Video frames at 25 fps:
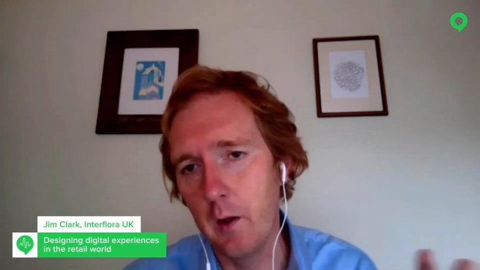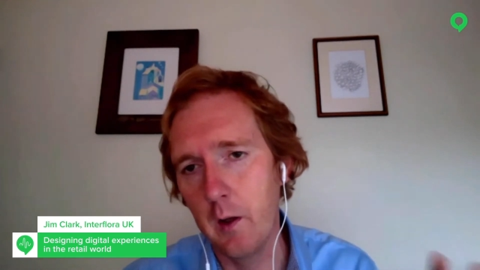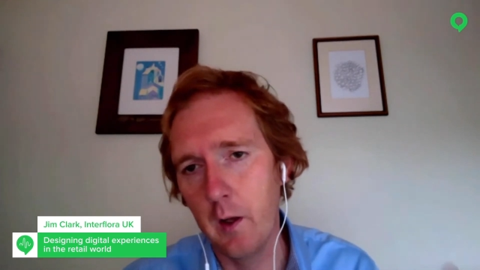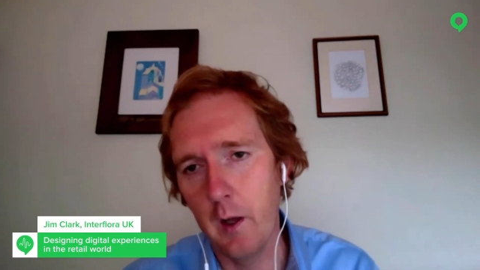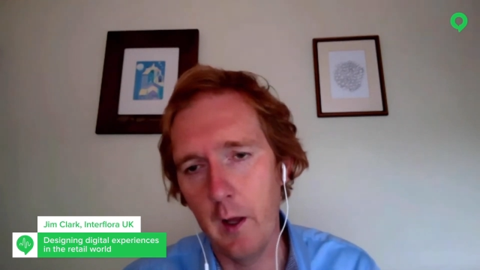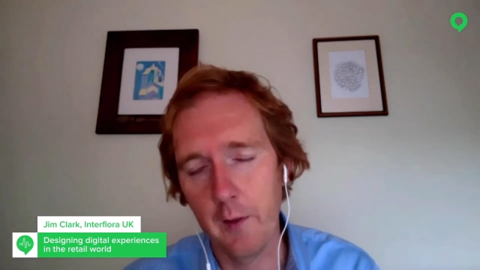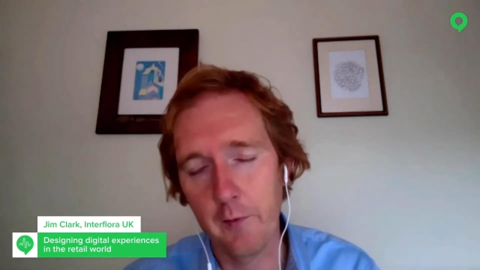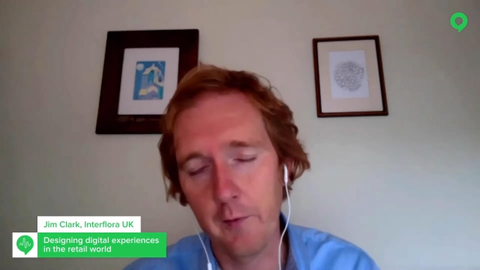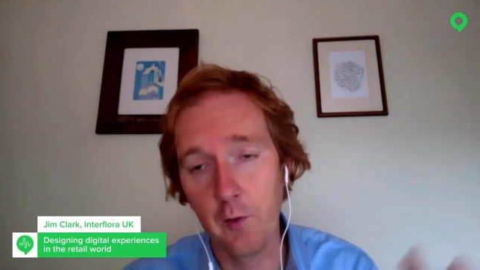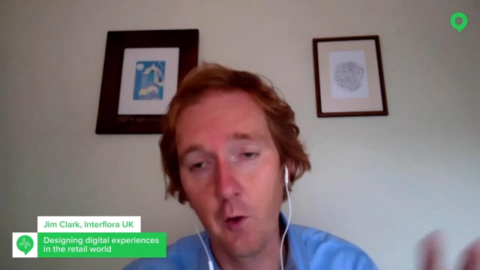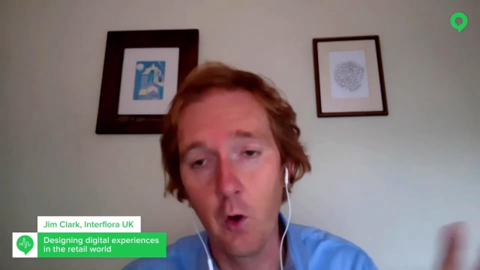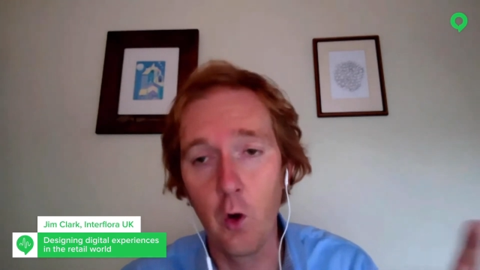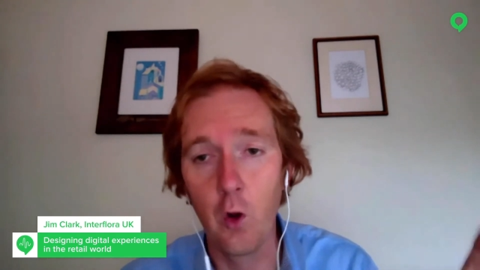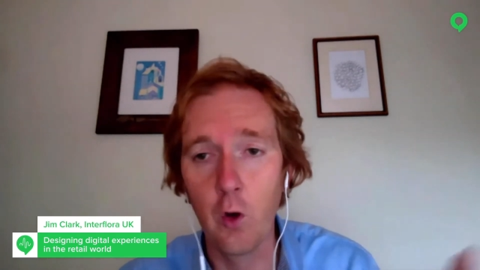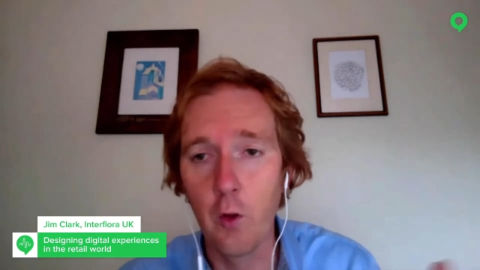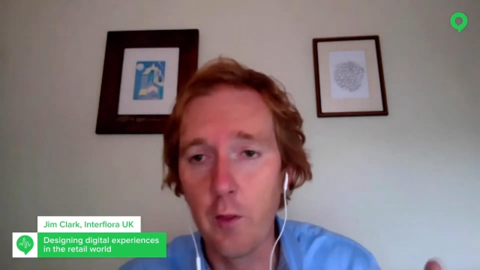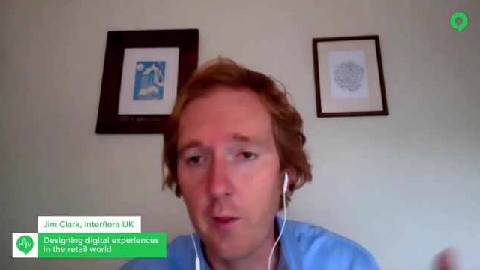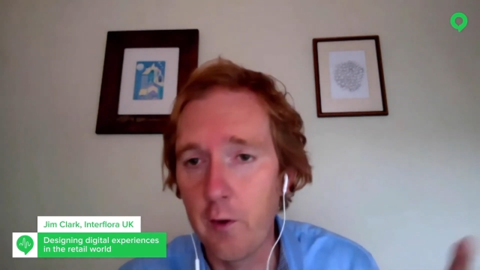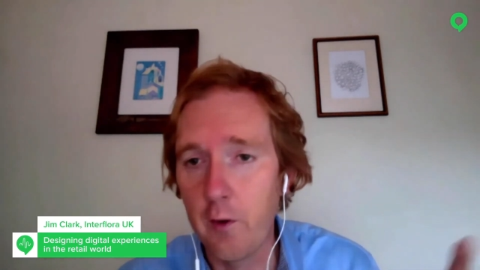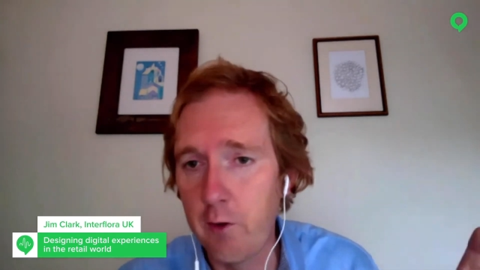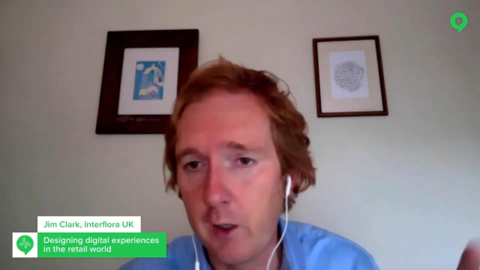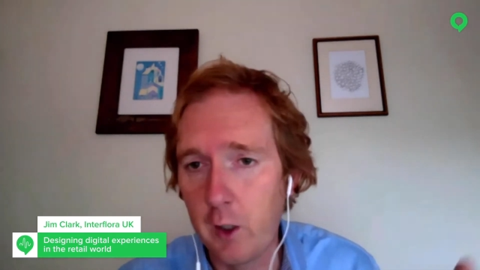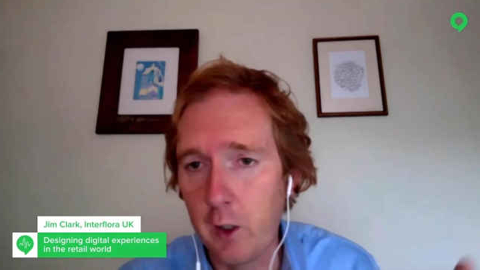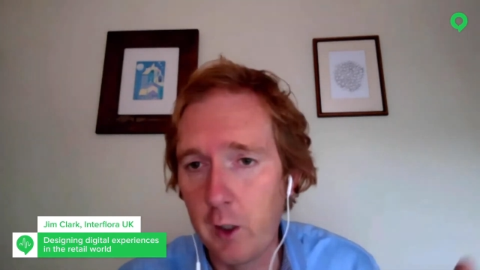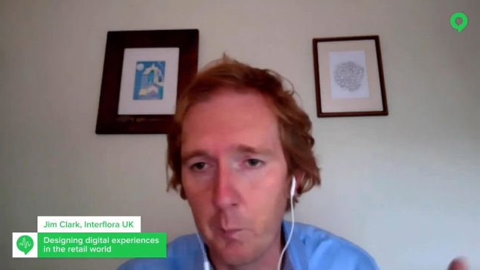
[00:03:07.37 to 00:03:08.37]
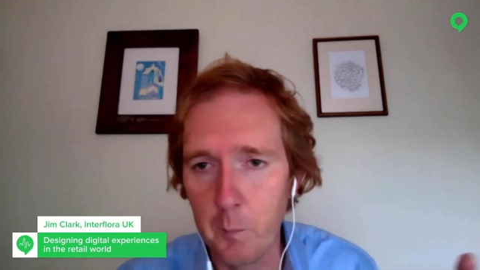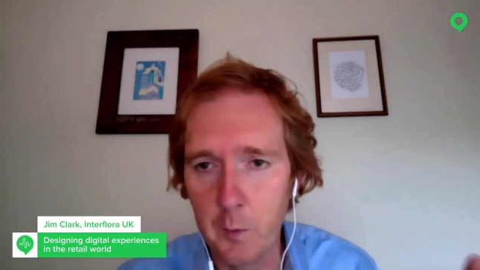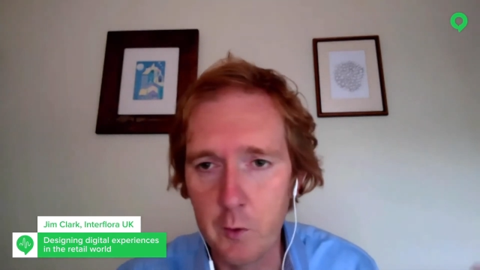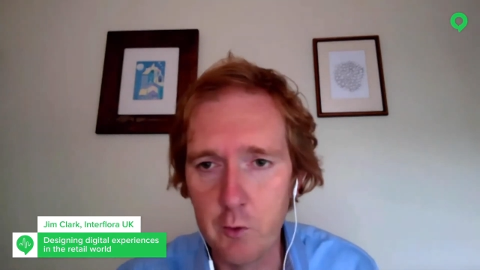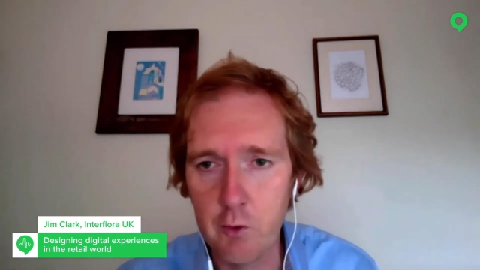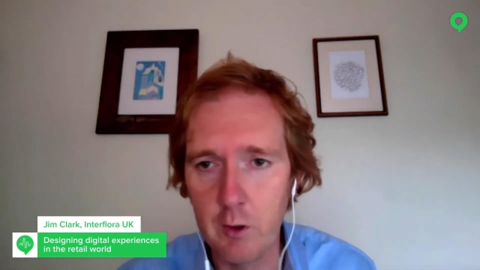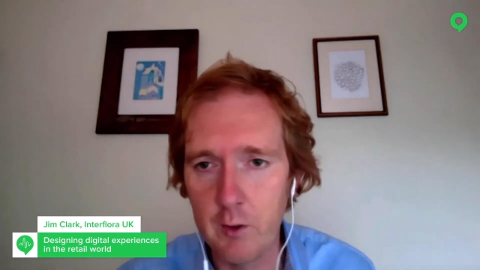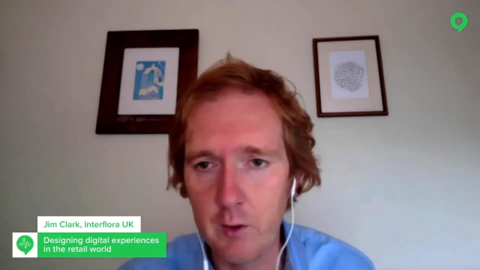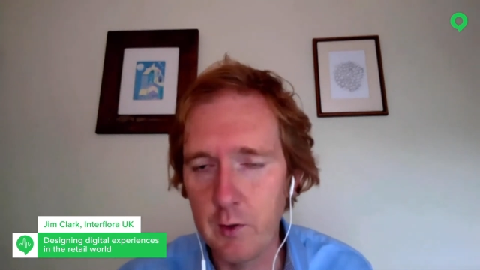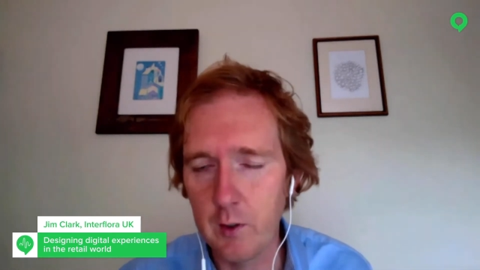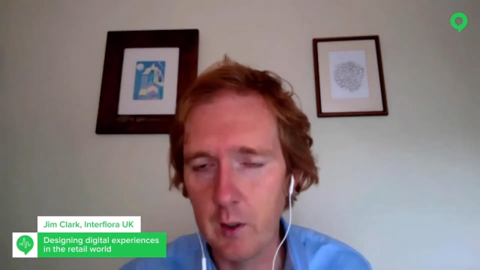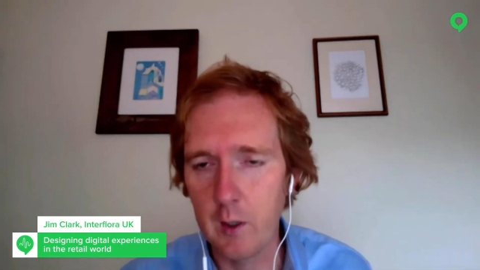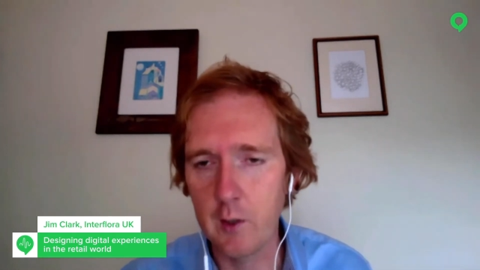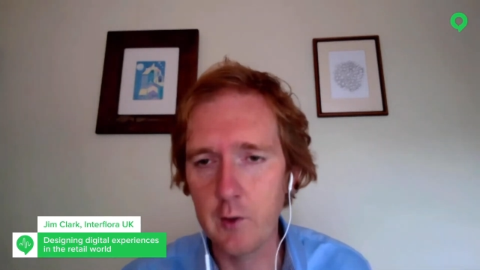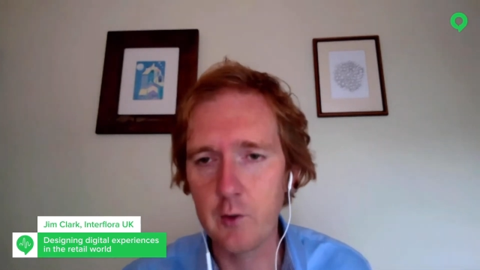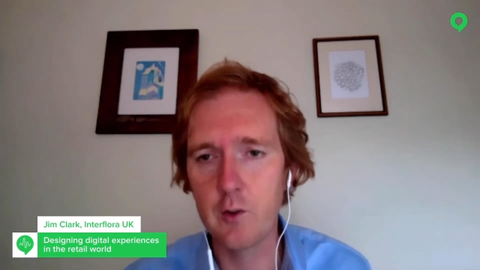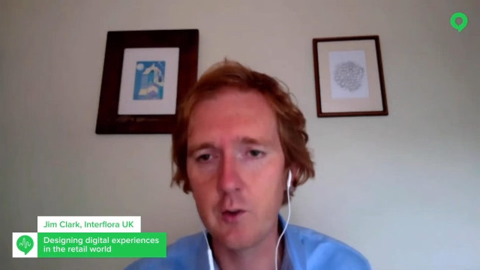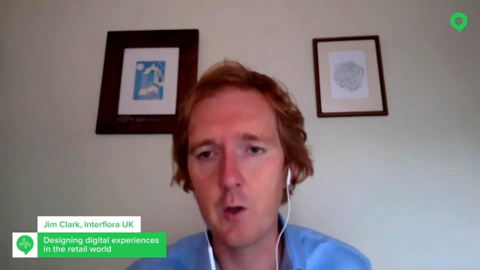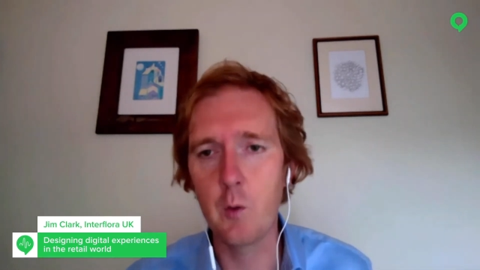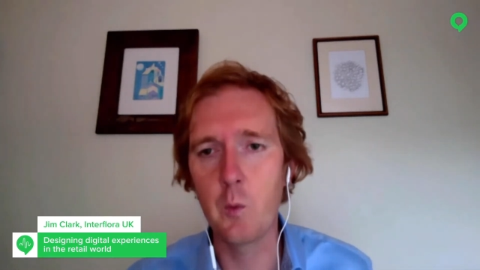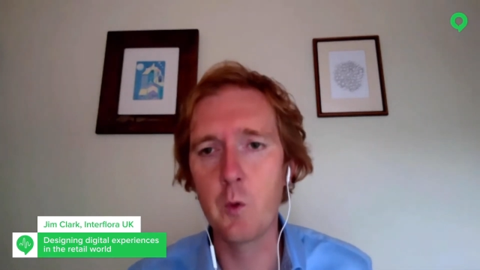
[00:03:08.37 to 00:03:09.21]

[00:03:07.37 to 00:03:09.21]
as all other e-commerce retailers do,